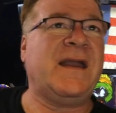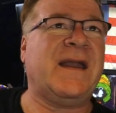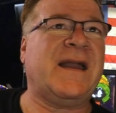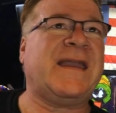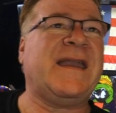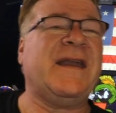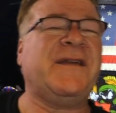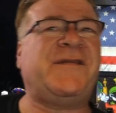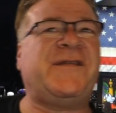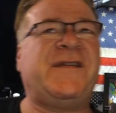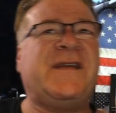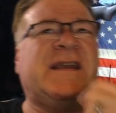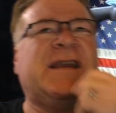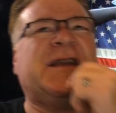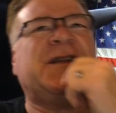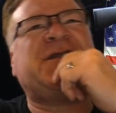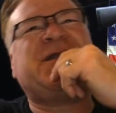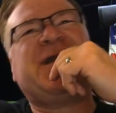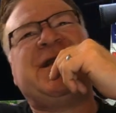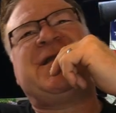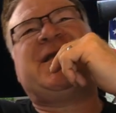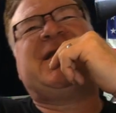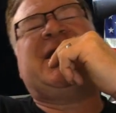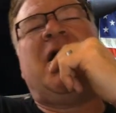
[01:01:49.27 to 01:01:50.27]
I guess you
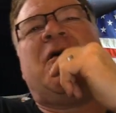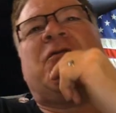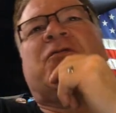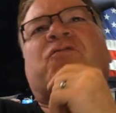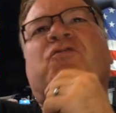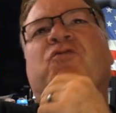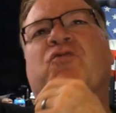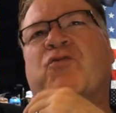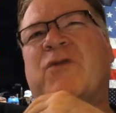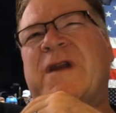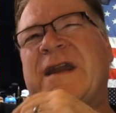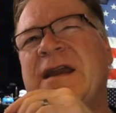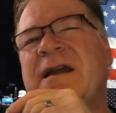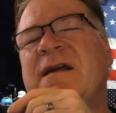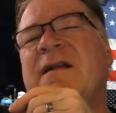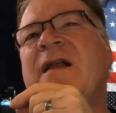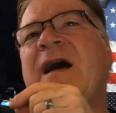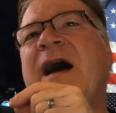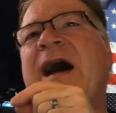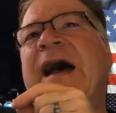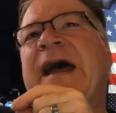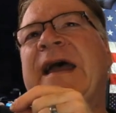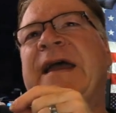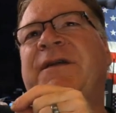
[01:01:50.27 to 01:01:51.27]
just don't
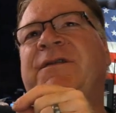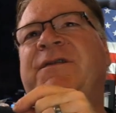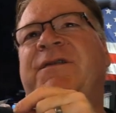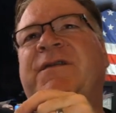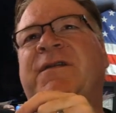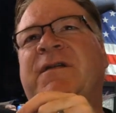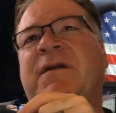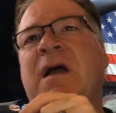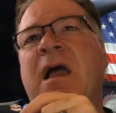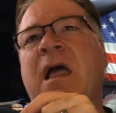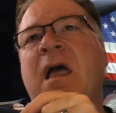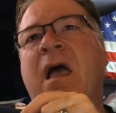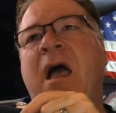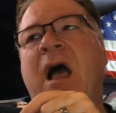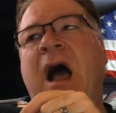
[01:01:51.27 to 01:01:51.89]
realize